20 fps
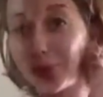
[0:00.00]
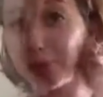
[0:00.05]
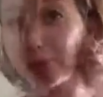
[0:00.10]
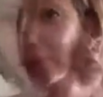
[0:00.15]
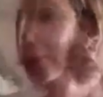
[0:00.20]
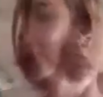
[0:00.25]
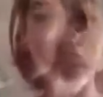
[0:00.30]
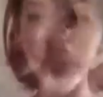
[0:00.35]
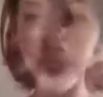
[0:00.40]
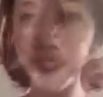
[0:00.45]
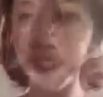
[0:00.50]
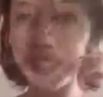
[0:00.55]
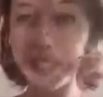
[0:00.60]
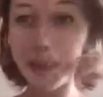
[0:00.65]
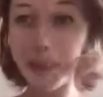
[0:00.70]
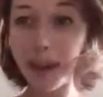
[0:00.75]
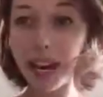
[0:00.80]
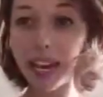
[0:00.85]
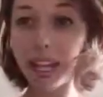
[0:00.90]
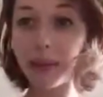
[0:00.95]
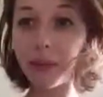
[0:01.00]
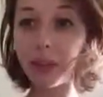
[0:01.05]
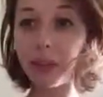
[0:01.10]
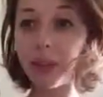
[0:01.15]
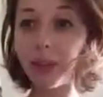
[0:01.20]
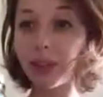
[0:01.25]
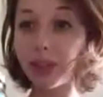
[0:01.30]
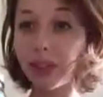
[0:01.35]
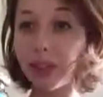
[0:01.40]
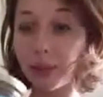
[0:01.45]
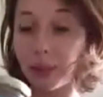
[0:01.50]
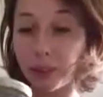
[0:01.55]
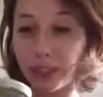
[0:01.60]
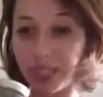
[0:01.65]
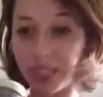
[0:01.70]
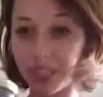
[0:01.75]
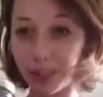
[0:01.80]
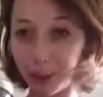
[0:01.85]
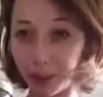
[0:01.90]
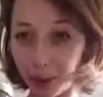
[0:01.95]
And to grease the pan, I'm going to use some
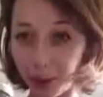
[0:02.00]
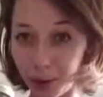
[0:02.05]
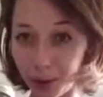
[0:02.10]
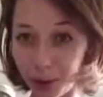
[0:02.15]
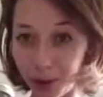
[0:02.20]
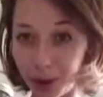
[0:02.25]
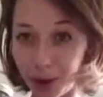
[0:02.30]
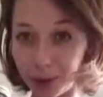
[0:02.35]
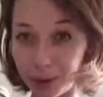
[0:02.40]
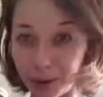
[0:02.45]
organic coconut